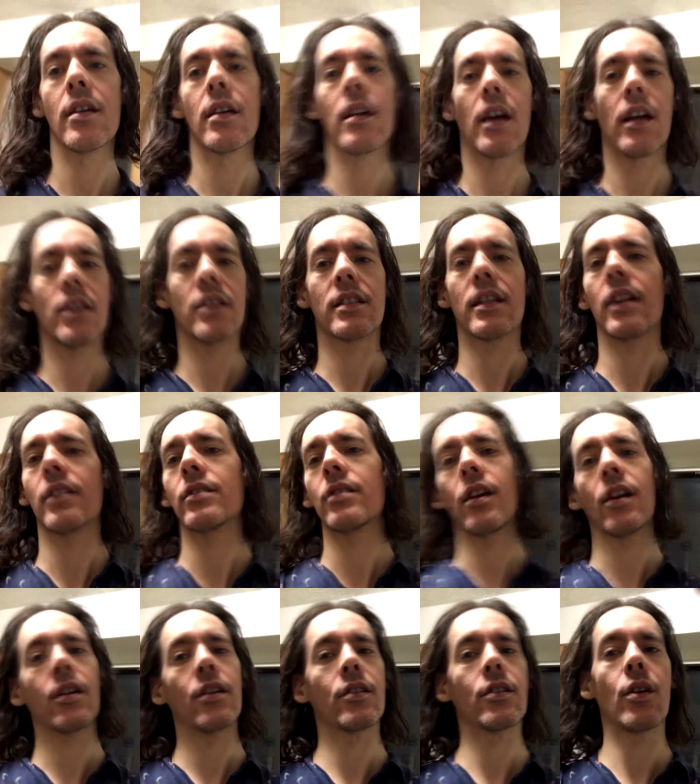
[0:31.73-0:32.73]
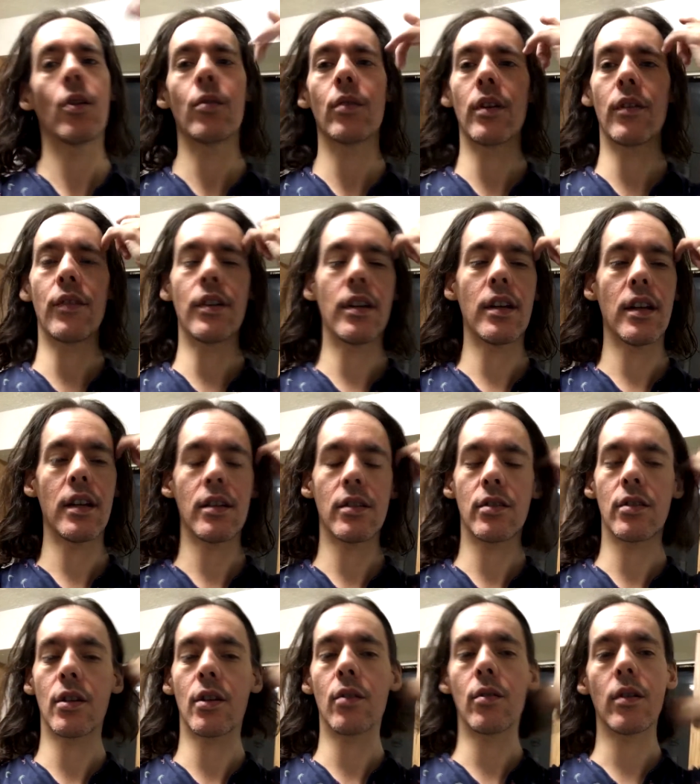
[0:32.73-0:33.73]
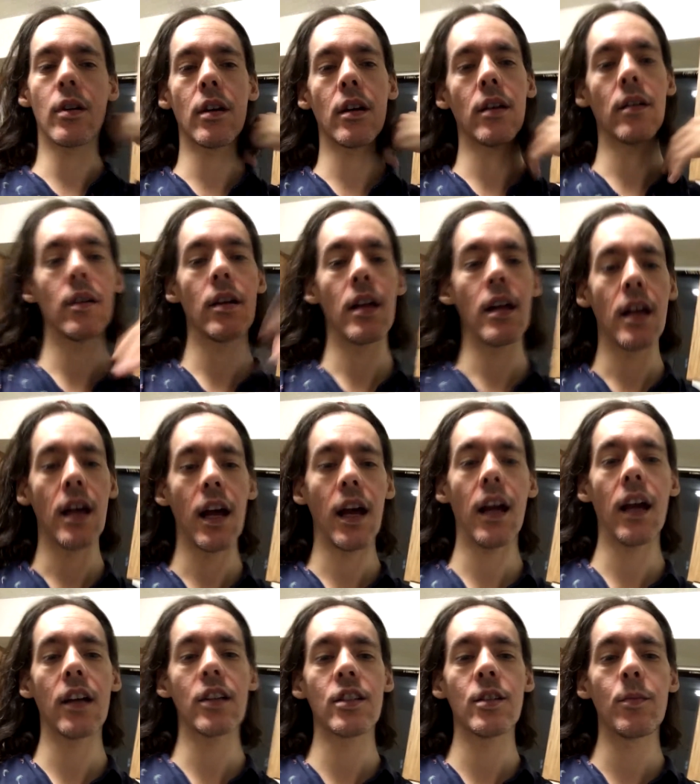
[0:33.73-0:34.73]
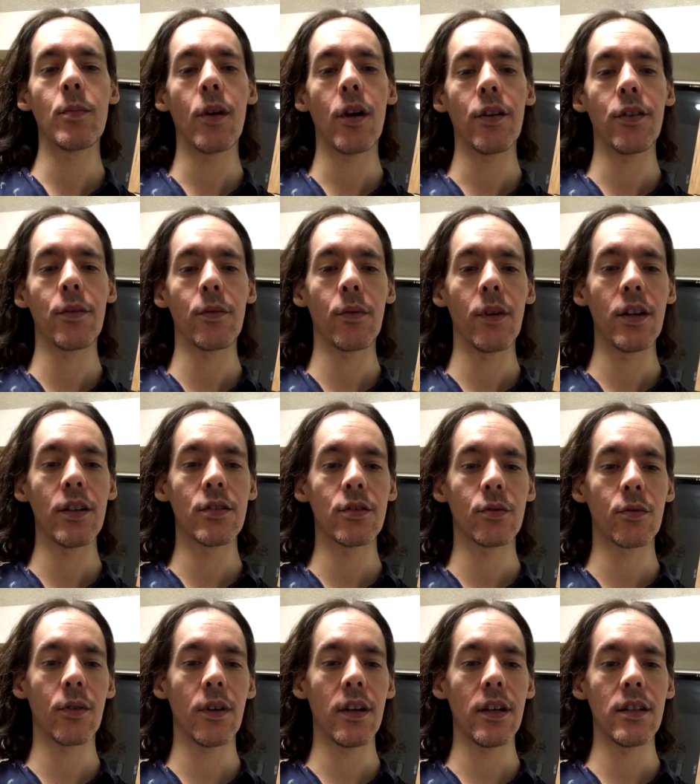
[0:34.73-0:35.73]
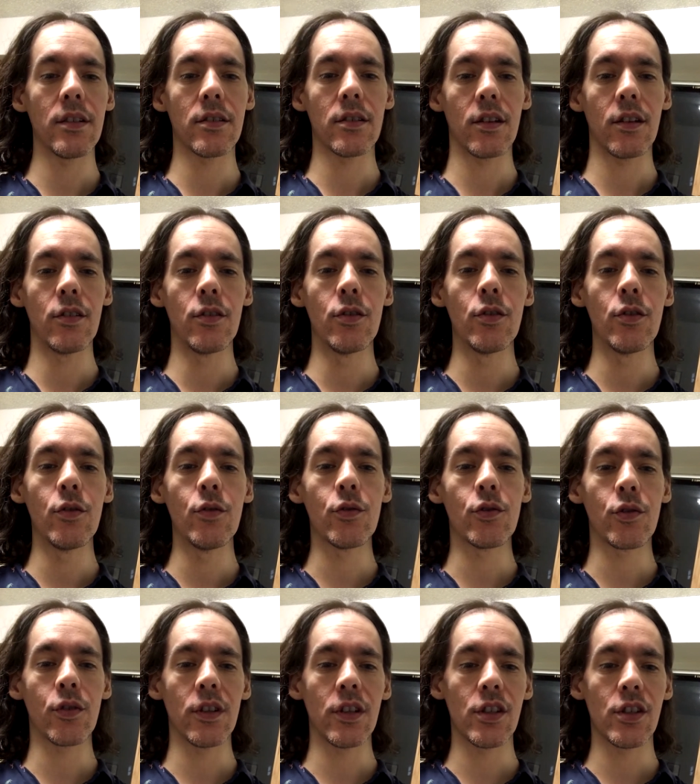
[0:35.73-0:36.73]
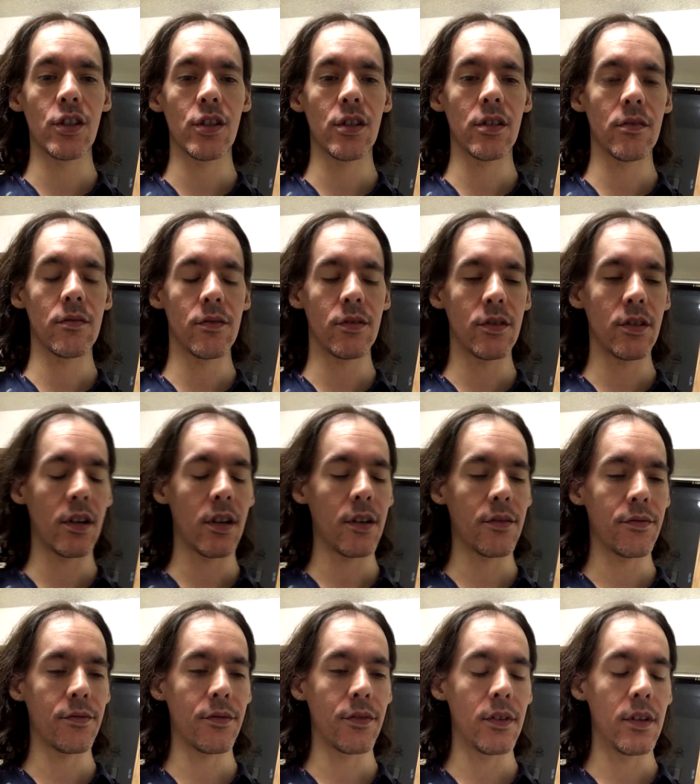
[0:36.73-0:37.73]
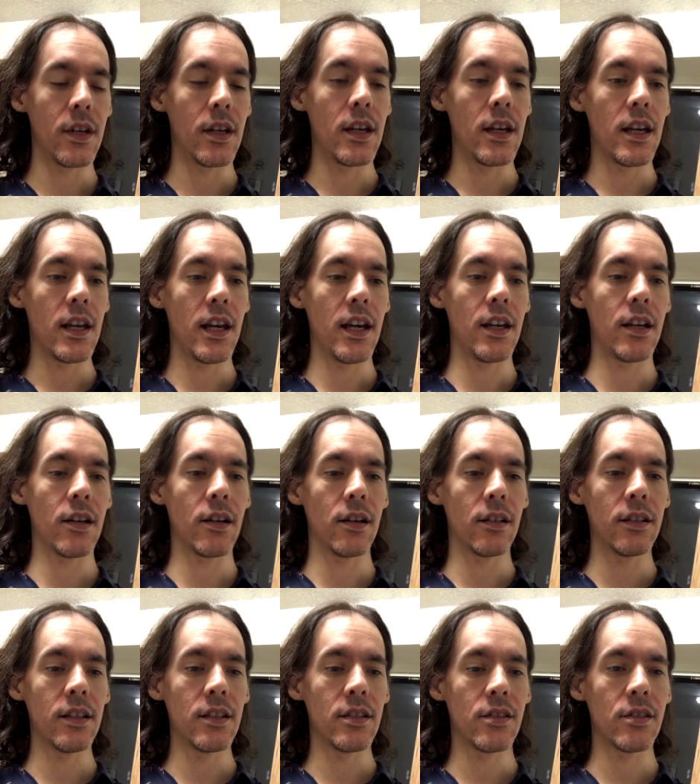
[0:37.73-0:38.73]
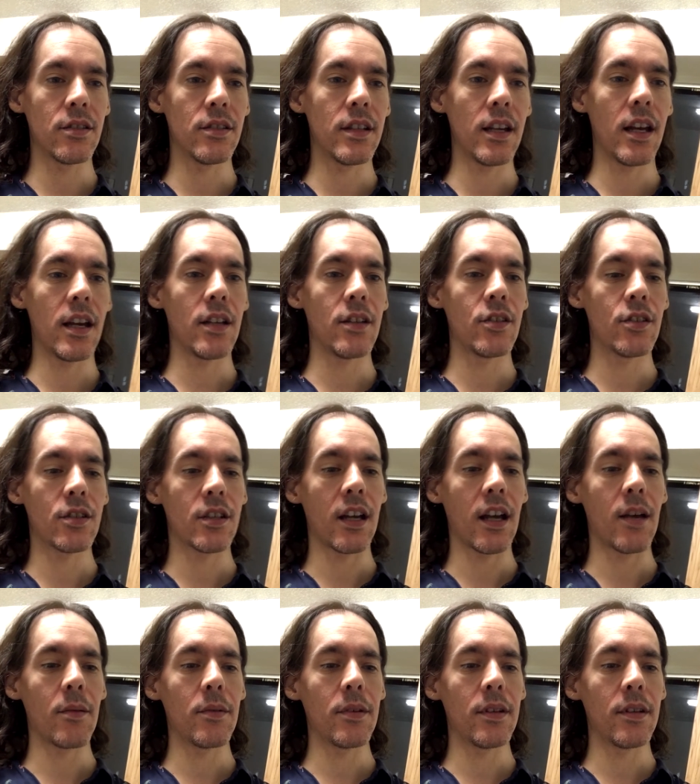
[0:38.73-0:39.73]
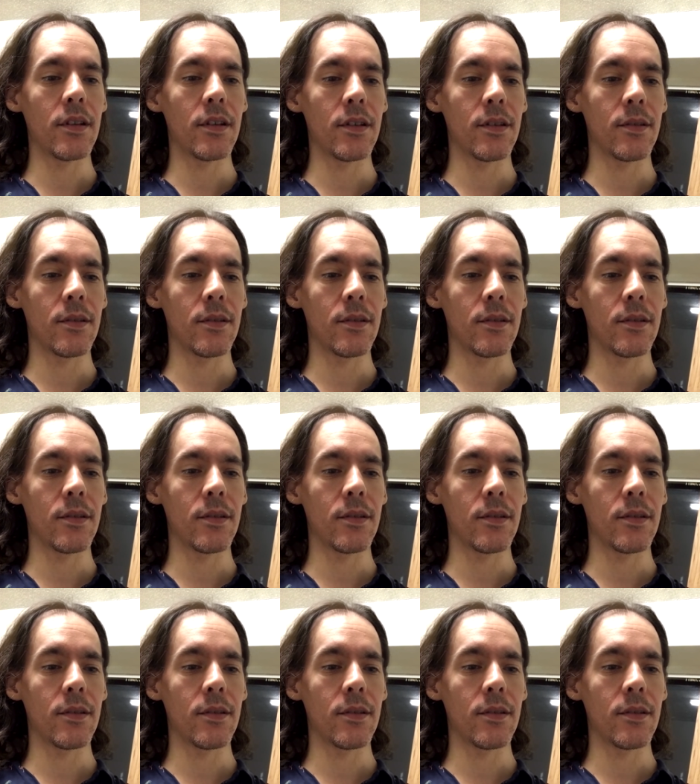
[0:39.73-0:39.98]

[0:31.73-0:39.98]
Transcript: I just got tired of going every day, so I actually bought the Rachel Ray's Nutrish stuff, and Lisa's dad just got me